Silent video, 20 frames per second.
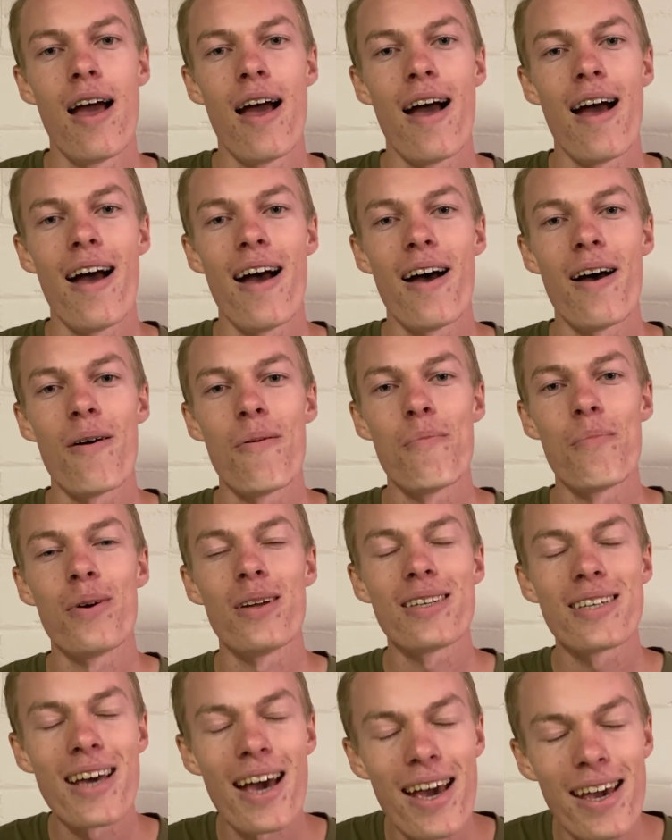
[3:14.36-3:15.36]
But
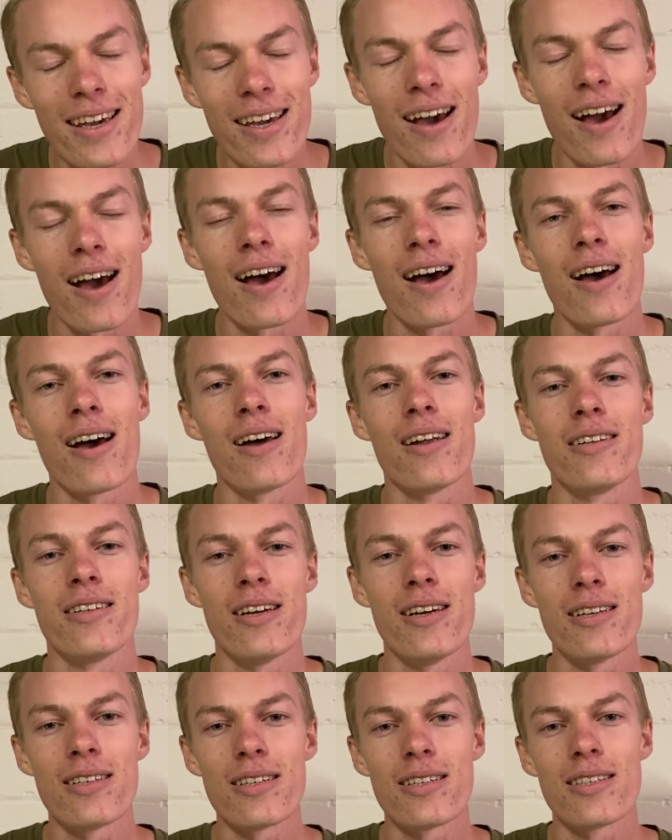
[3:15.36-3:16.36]
take heart,
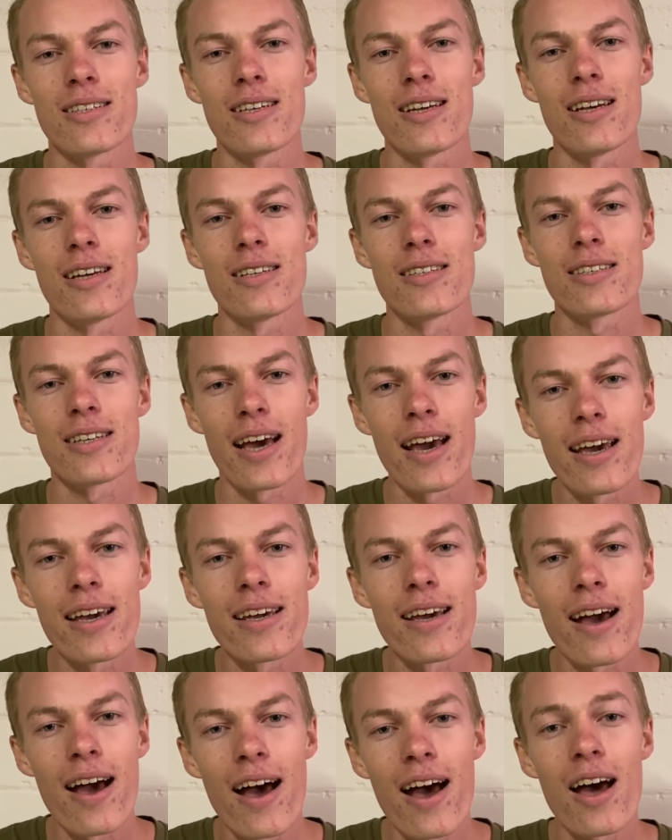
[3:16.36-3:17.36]
Jesus says, take
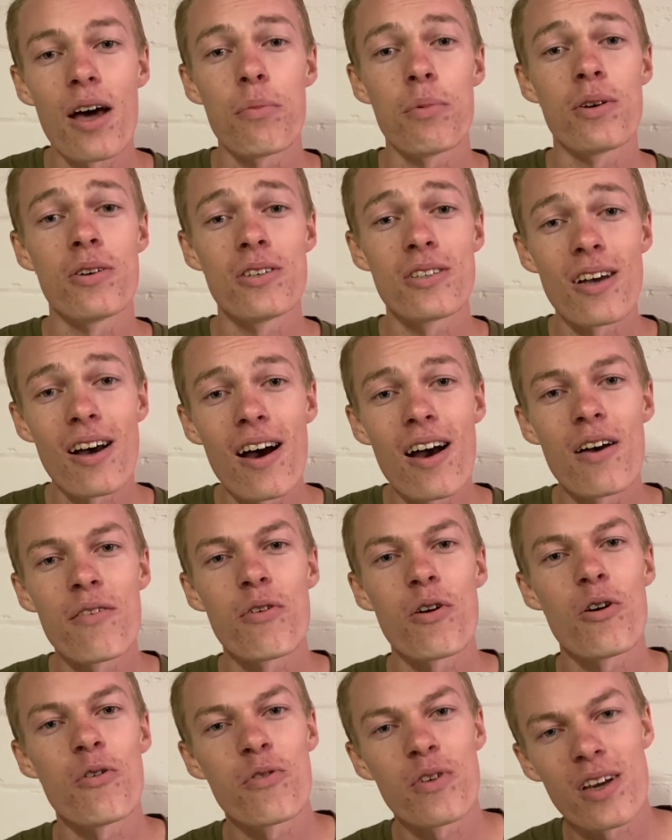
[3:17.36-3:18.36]
heart because I have
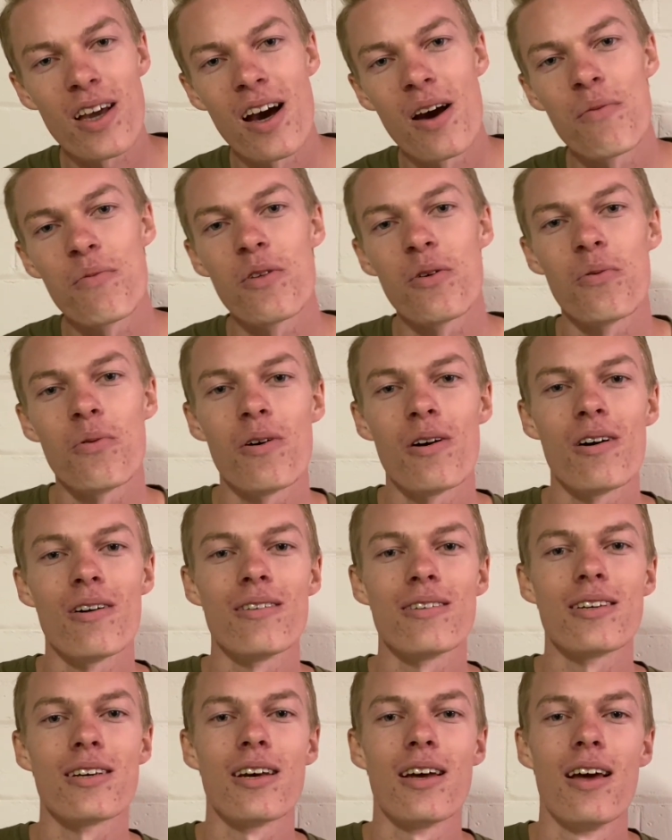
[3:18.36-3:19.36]
overcome the
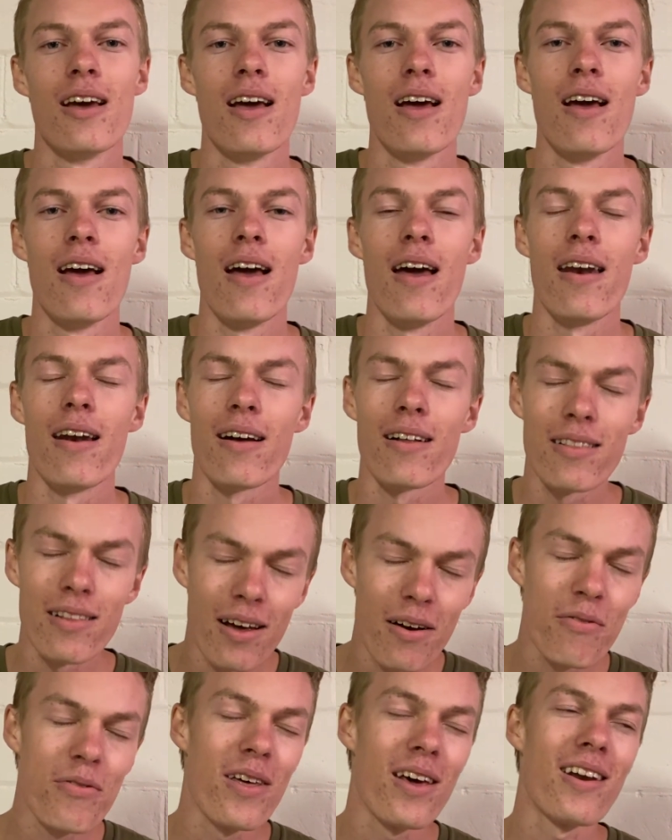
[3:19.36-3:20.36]
world. And I
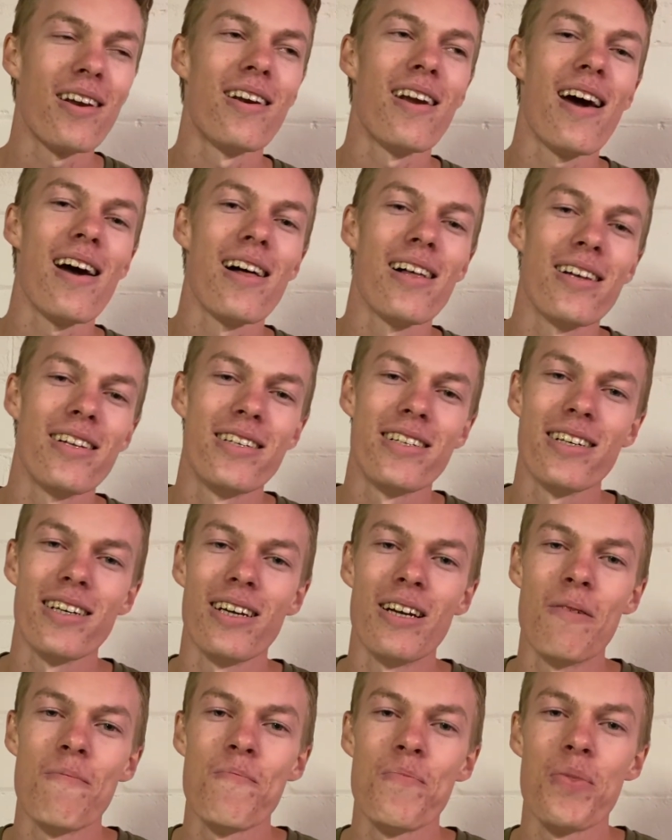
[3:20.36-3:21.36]
love that
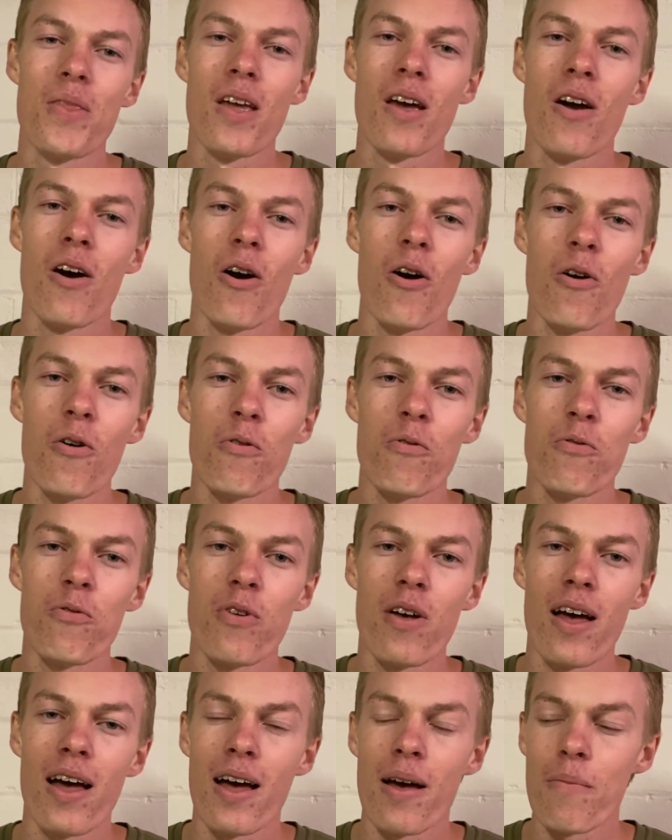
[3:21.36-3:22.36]
analogy of
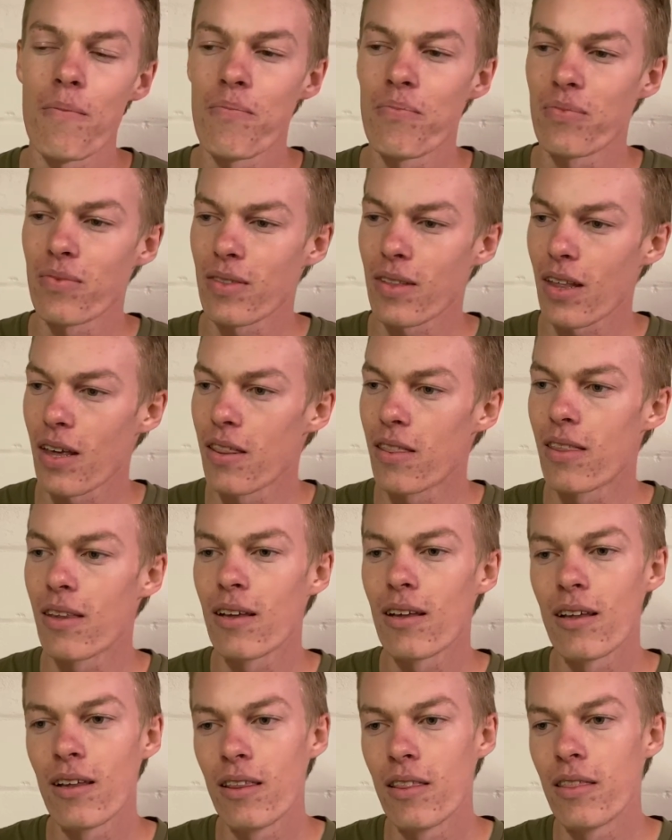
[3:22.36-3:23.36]

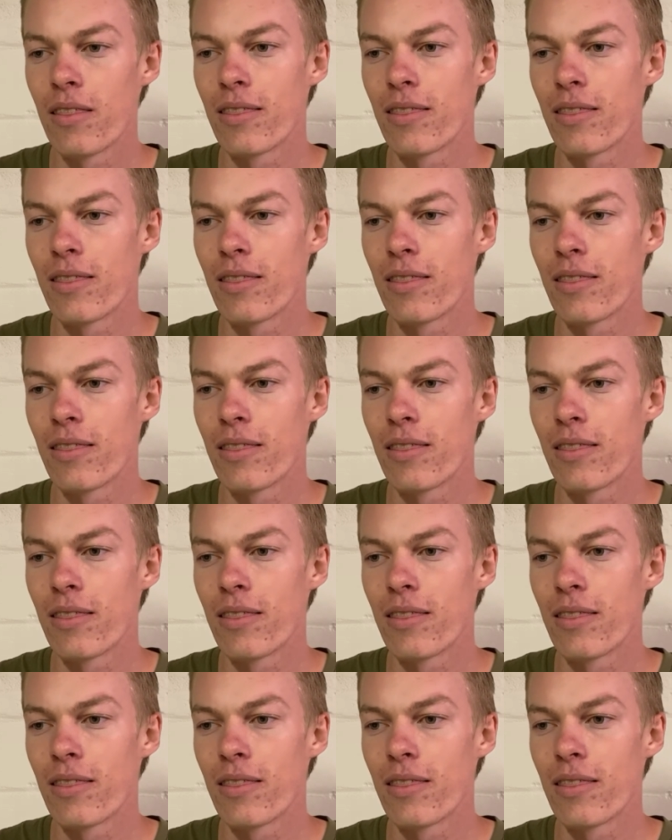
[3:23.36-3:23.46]
the